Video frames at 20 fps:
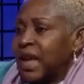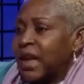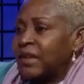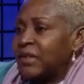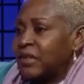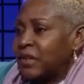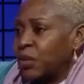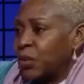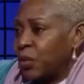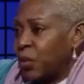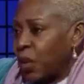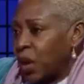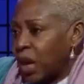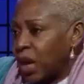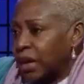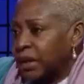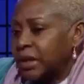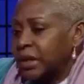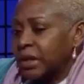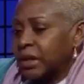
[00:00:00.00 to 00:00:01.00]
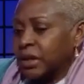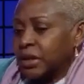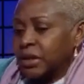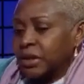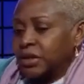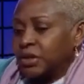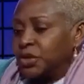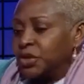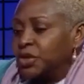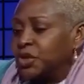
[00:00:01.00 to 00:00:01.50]
as the one
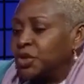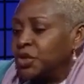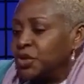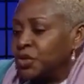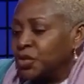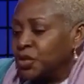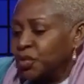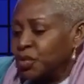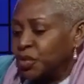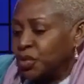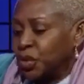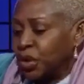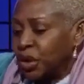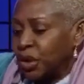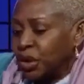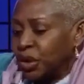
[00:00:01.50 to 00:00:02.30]
to